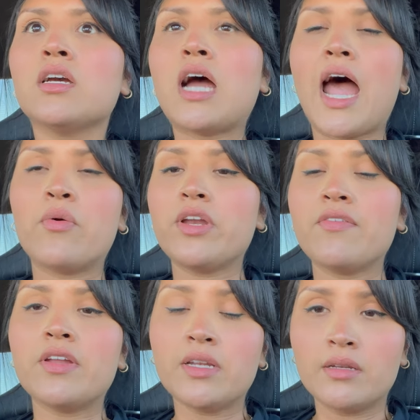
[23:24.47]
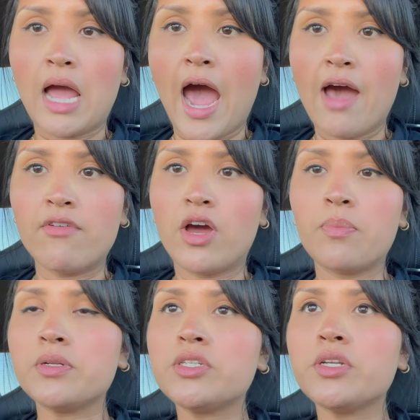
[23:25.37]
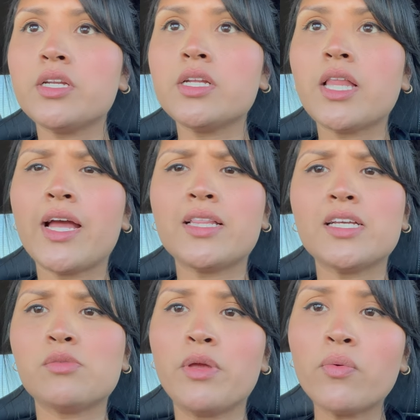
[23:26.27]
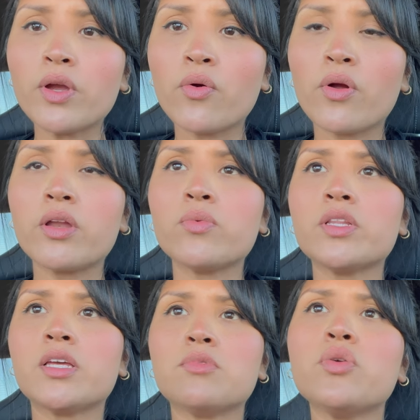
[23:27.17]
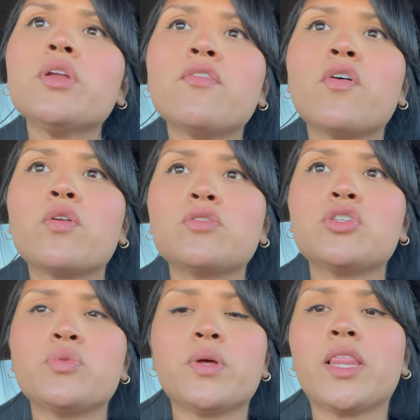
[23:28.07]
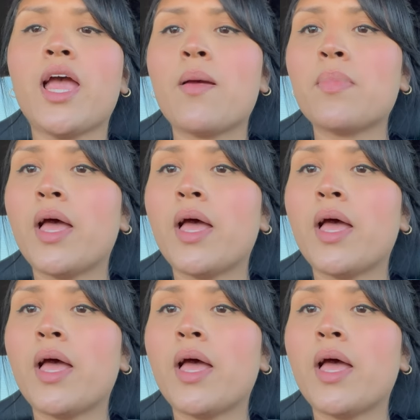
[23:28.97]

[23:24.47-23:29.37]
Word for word: I would even have an opportunity like this, me recording with them, doing a photo shoot with them.